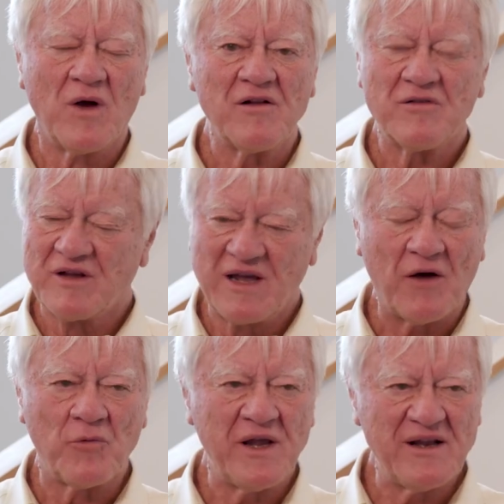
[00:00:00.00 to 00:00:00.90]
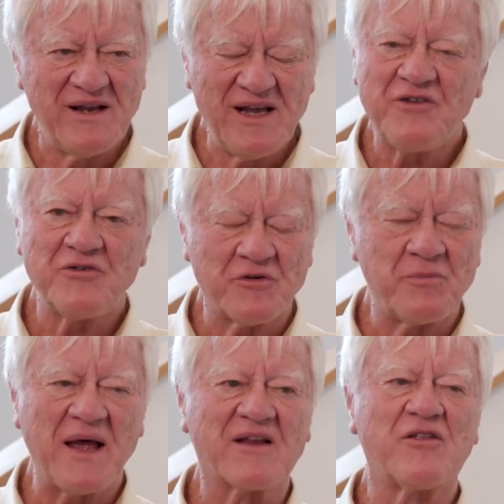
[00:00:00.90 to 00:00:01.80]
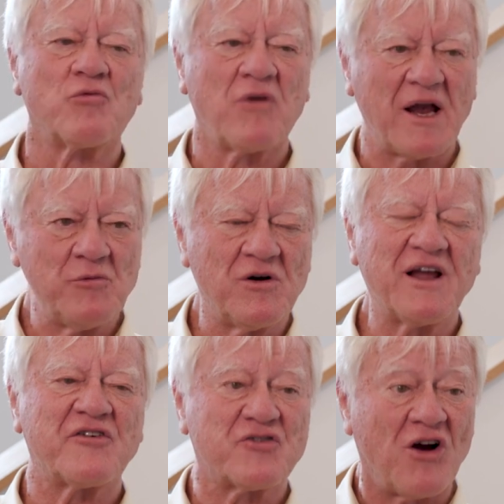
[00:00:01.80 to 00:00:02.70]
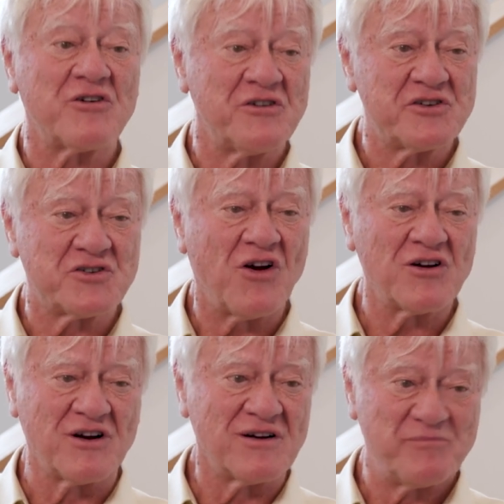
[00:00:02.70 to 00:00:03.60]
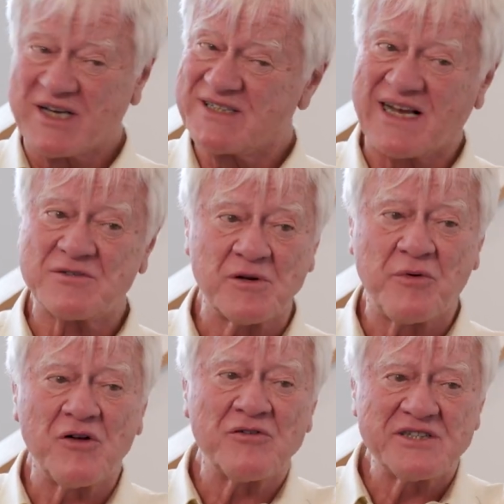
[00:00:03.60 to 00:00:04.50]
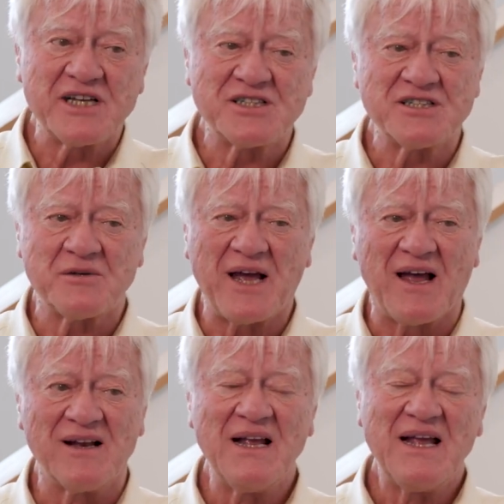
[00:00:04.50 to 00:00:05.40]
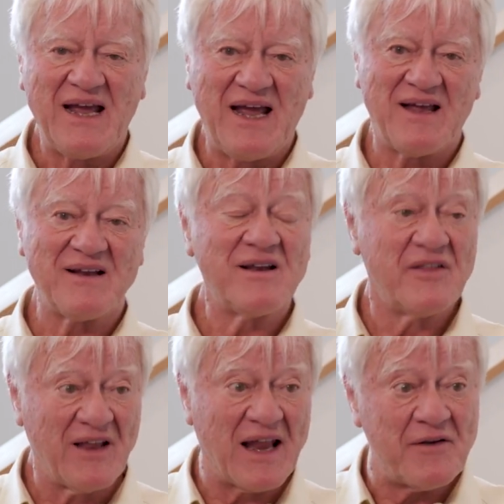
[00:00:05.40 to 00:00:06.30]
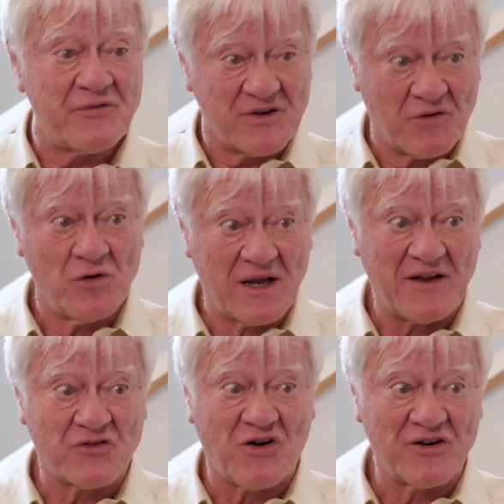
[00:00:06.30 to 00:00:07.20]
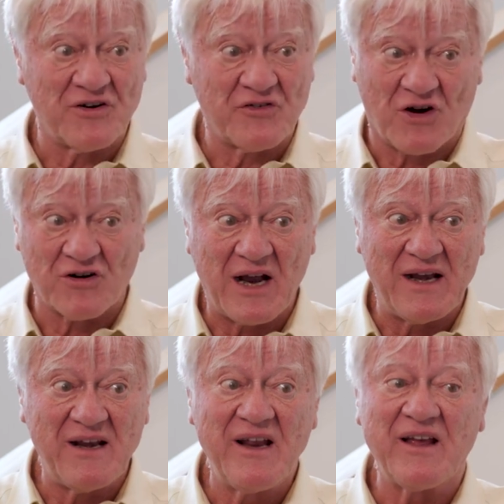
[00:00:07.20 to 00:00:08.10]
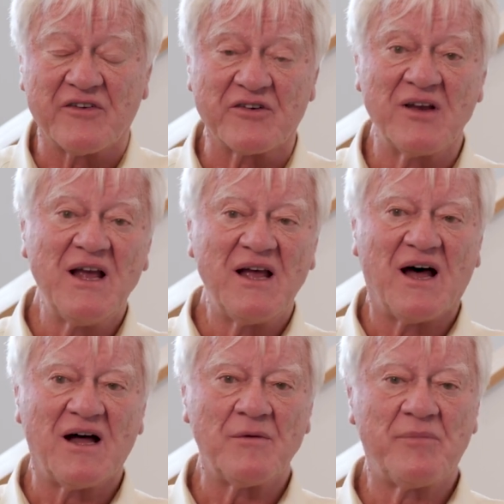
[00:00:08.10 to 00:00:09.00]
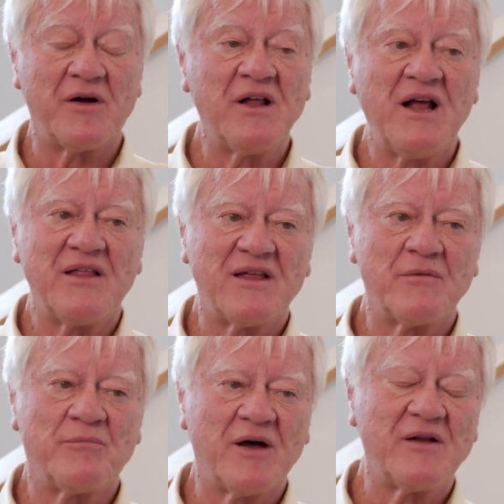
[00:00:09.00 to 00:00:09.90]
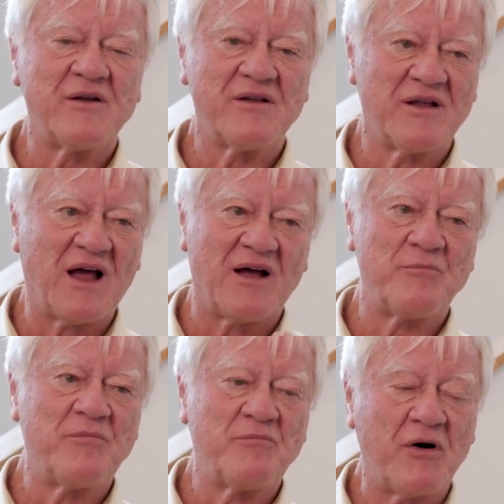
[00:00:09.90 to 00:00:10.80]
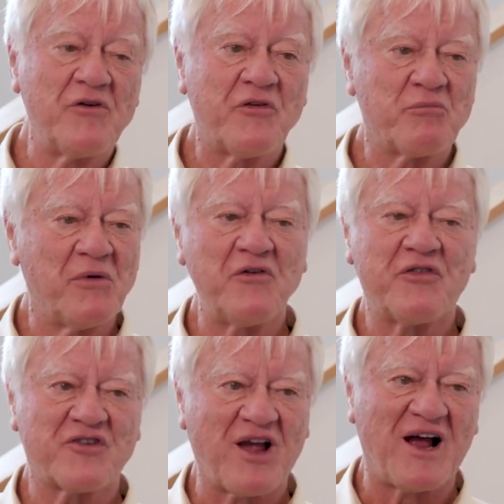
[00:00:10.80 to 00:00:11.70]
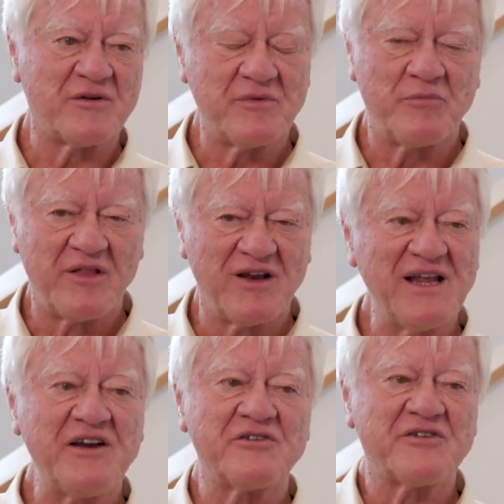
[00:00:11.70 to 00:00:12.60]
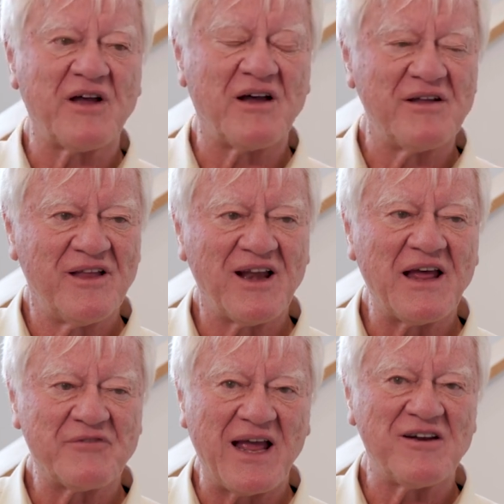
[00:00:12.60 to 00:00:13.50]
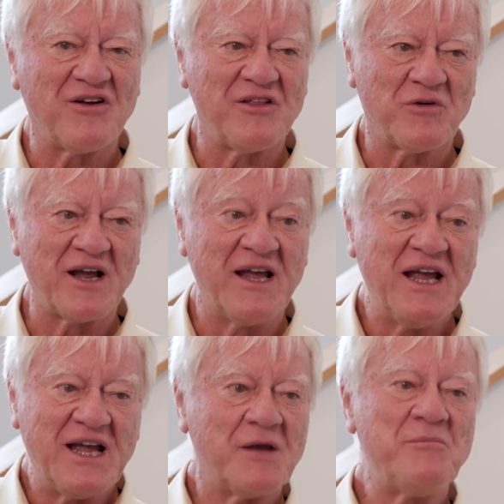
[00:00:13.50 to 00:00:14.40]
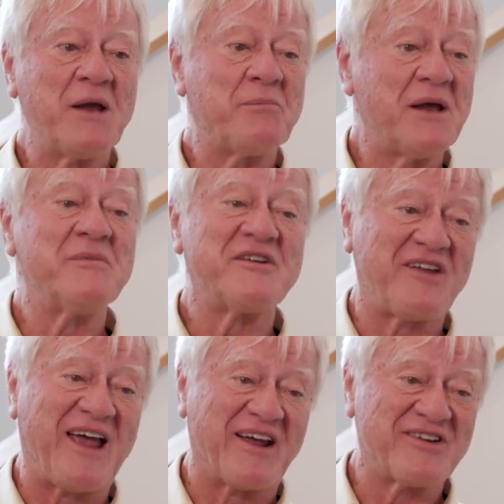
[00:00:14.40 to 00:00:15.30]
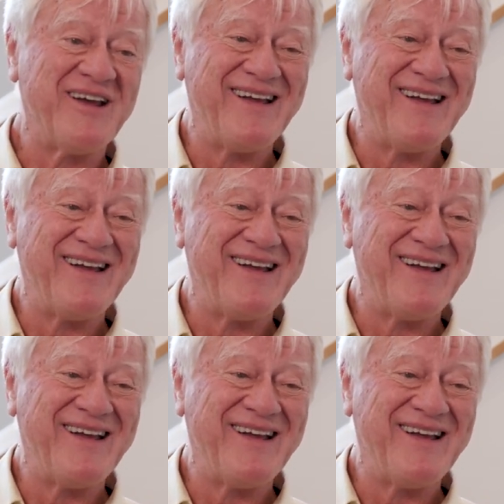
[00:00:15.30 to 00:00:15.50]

Well, yeah, we need to expect the right will get stronger and stronger because that's what polarization is about. And the left will get stronger and stronger, and it is. Uh, but but uh, both, both sides, the leaders on the left and on the right, can make big mistakes.